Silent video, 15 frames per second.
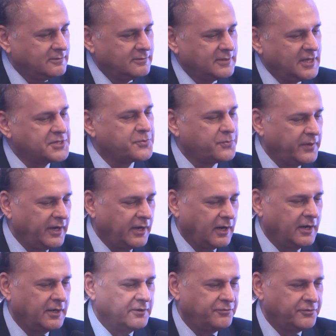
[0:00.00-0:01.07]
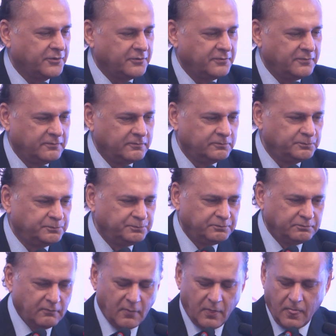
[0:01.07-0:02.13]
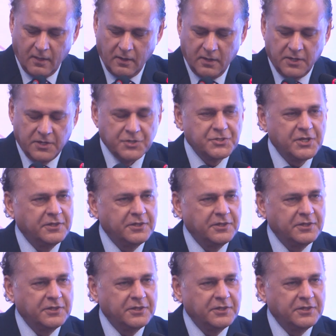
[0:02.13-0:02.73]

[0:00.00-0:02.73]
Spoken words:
That's very kind of you. You see,